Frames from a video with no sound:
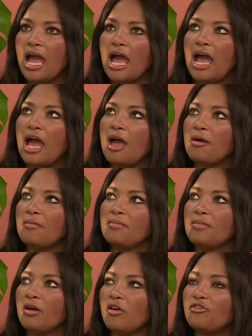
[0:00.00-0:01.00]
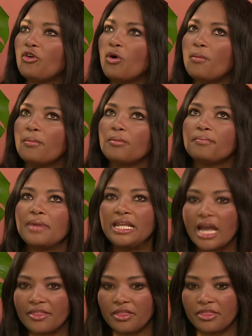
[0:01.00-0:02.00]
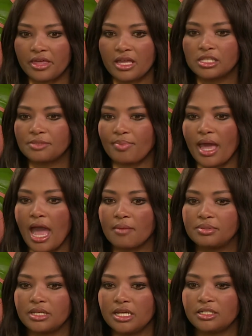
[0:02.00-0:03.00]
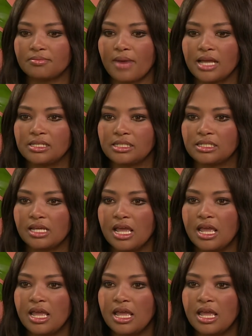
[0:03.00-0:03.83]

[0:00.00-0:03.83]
Um, for many other things, perhaps, it must...